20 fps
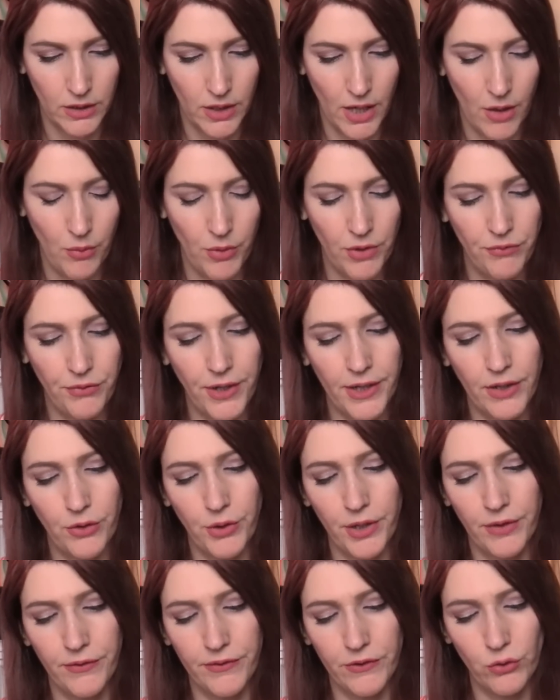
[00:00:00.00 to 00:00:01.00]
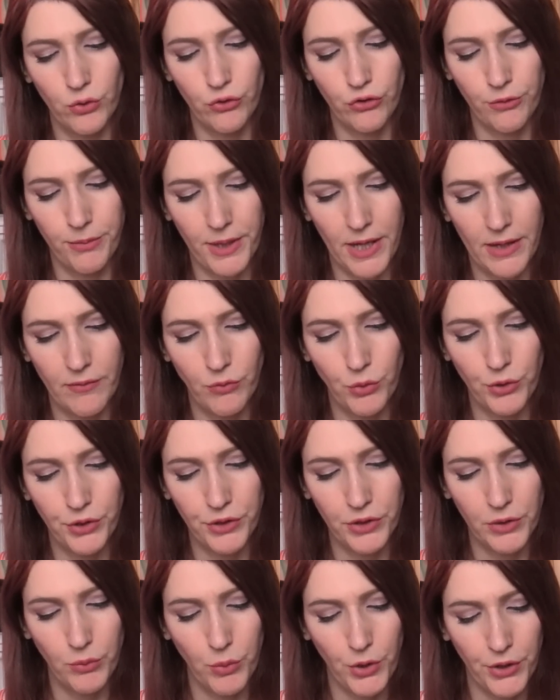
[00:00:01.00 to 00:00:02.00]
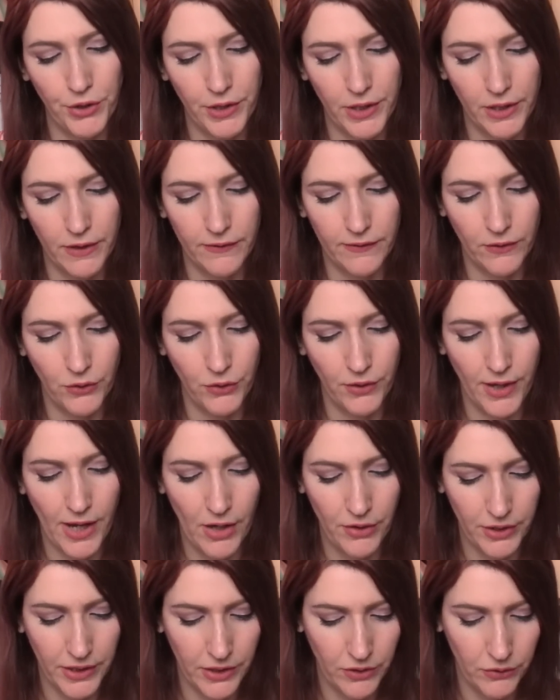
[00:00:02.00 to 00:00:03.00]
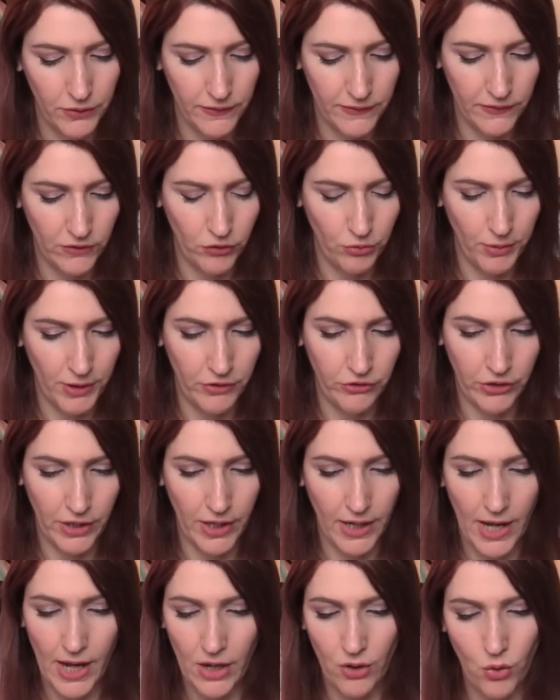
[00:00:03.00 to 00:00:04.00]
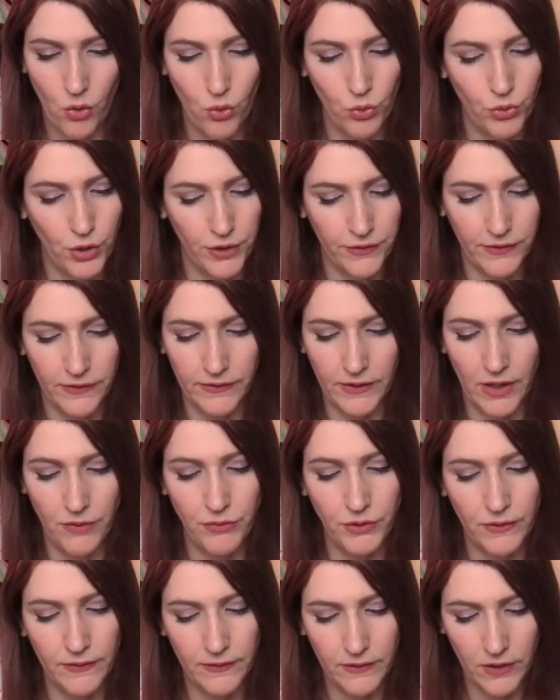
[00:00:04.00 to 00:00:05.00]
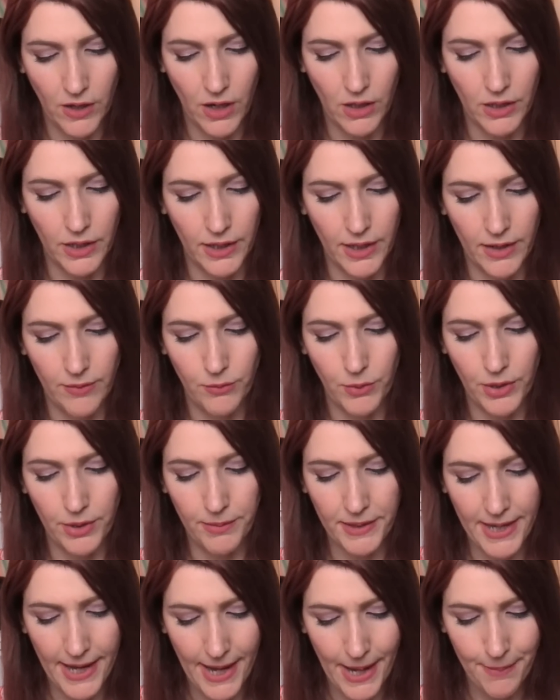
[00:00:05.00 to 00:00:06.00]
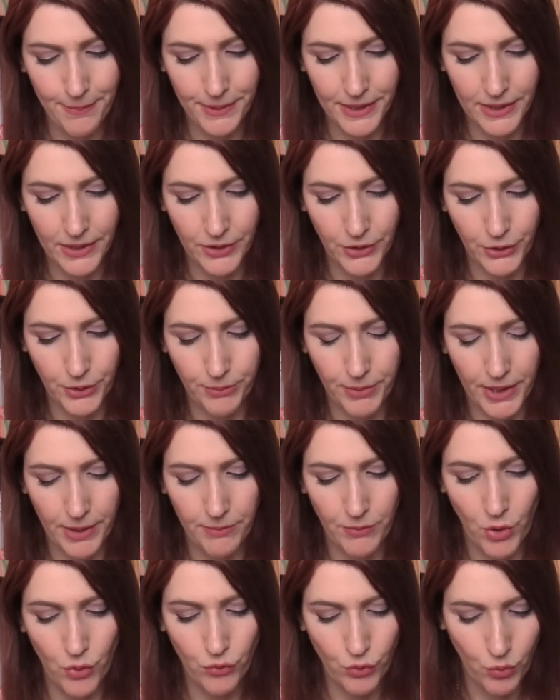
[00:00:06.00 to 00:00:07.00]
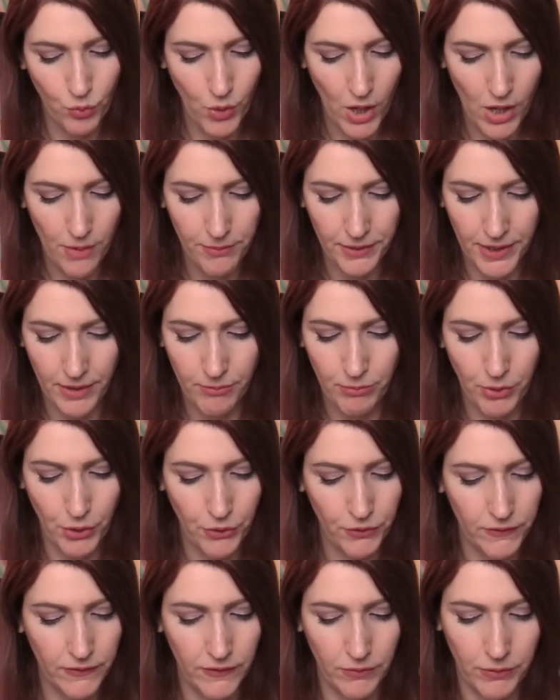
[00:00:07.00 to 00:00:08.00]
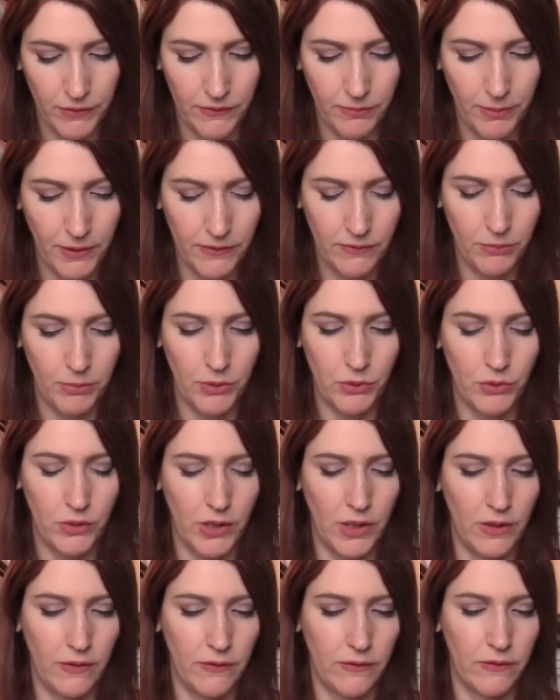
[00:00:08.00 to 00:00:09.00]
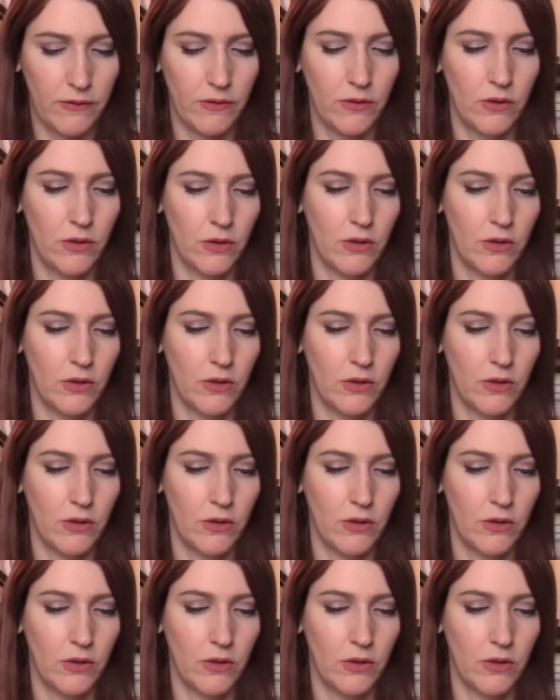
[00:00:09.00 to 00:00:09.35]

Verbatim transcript: I want to find a creative solution, but I'm really worried and concerned how to heal this situation and how to hold on to this. And I feel stuck and I want to be happy here, but I'm overwhelmed and I have burdens and responsibilities.